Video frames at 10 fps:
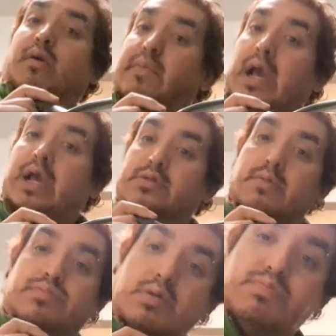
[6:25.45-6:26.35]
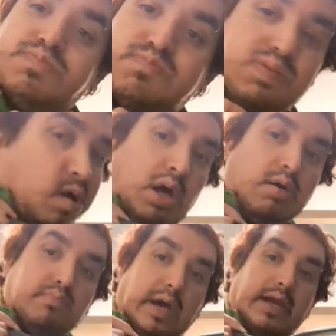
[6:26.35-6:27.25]
Making some soup.
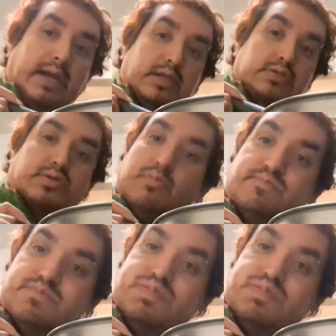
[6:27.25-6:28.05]
Making the soup.